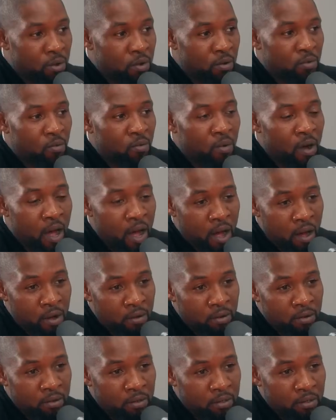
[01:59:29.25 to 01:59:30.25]
You want
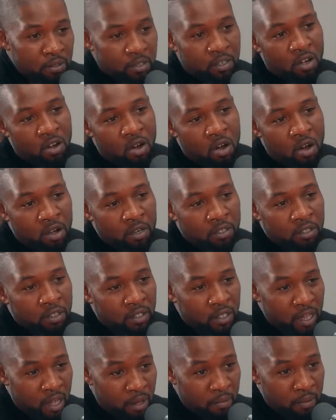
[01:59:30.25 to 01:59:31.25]
wild
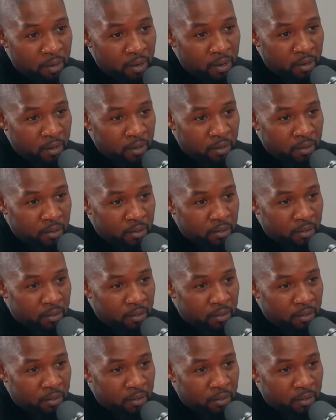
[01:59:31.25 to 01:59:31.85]
caught salmon.